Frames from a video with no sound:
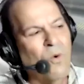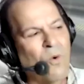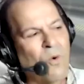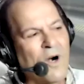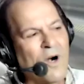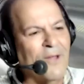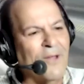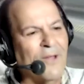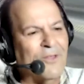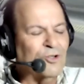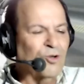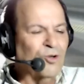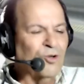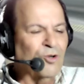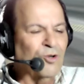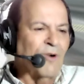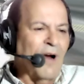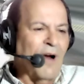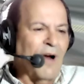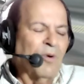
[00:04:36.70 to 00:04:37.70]
about the
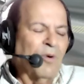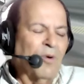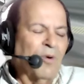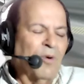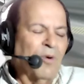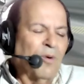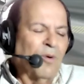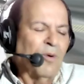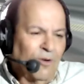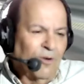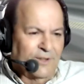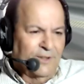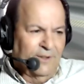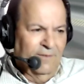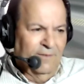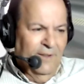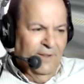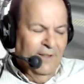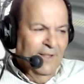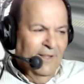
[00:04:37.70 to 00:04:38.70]
short track
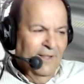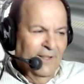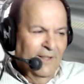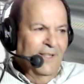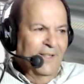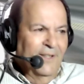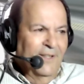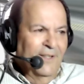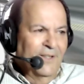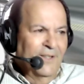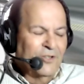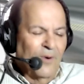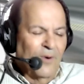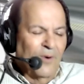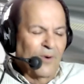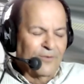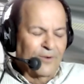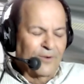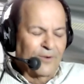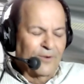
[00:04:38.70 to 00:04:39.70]
promoters in the
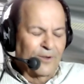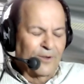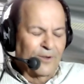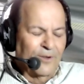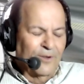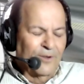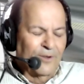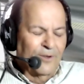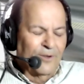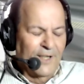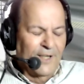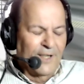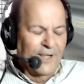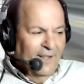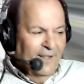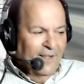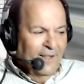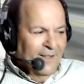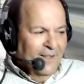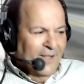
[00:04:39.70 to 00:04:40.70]
21st century?
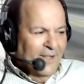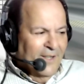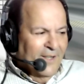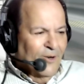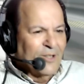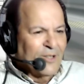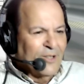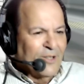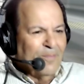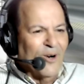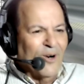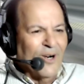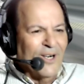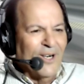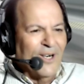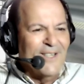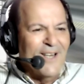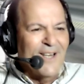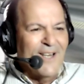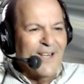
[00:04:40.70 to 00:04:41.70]
There was a
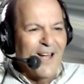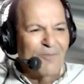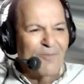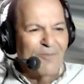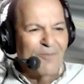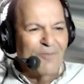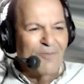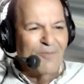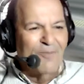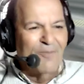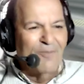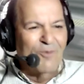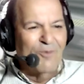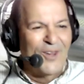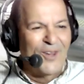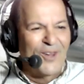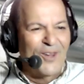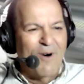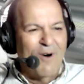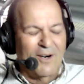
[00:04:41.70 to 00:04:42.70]
period of time where all
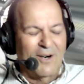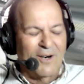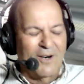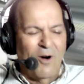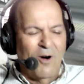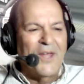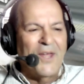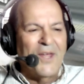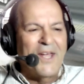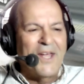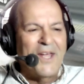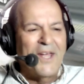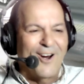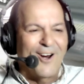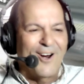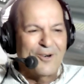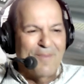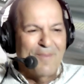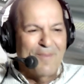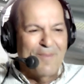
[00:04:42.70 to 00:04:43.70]
they
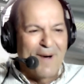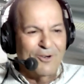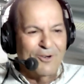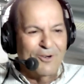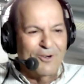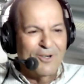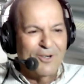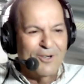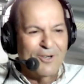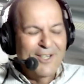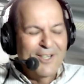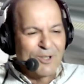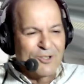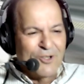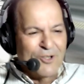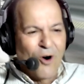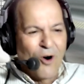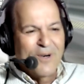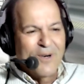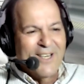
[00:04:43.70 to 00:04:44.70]
cared about
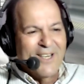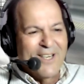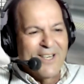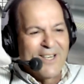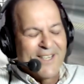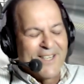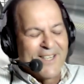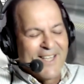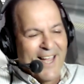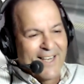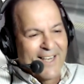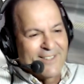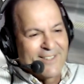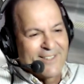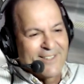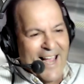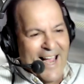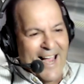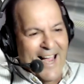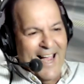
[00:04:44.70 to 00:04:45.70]
was opening the
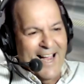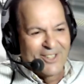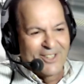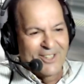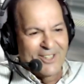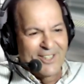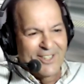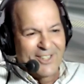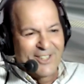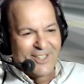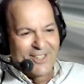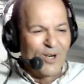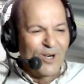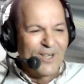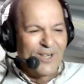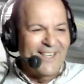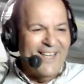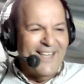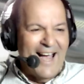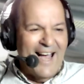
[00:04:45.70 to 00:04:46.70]
gates,
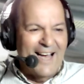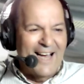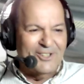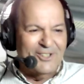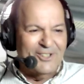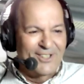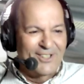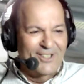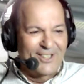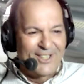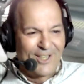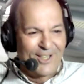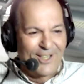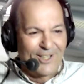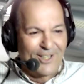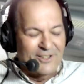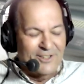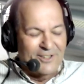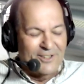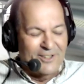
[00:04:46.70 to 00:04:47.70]
putting the cash in the
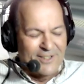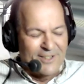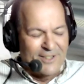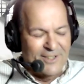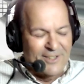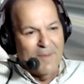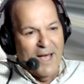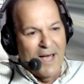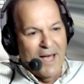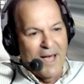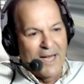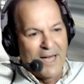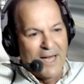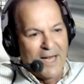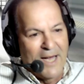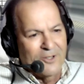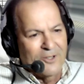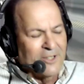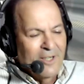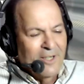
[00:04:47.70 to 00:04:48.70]
till and selling some hot
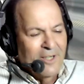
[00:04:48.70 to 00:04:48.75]
dogs.